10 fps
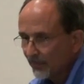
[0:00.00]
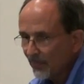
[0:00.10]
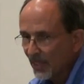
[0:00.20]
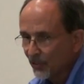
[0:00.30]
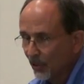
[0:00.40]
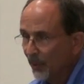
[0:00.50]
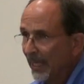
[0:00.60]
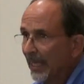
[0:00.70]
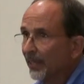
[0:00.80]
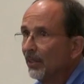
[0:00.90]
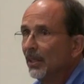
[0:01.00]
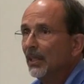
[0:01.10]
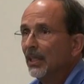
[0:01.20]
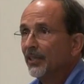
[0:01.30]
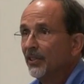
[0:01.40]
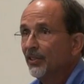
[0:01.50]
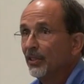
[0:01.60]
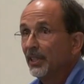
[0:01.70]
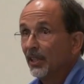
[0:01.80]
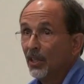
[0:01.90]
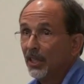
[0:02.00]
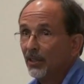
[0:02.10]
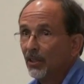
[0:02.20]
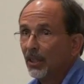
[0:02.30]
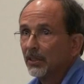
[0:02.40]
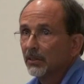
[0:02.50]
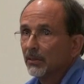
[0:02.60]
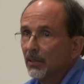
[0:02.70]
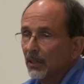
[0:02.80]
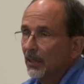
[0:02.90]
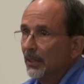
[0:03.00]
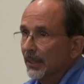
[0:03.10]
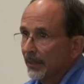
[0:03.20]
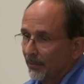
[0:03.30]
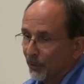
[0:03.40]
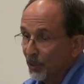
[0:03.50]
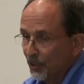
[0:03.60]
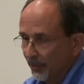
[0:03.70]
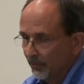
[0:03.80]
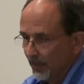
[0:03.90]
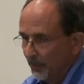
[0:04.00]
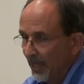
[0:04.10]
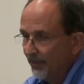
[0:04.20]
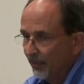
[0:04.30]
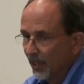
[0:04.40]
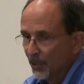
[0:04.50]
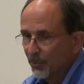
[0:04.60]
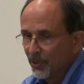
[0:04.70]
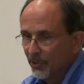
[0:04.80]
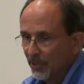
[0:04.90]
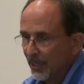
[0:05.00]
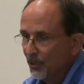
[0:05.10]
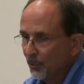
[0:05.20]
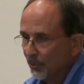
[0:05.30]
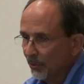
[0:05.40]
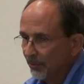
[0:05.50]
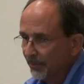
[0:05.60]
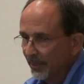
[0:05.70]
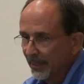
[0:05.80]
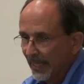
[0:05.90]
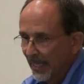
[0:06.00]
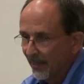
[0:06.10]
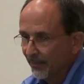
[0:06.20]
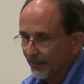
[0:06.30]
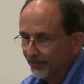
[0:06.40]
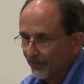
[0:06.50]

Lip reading: So we had essentially an unlogged virgin pine forest, which is an unusual thing to have.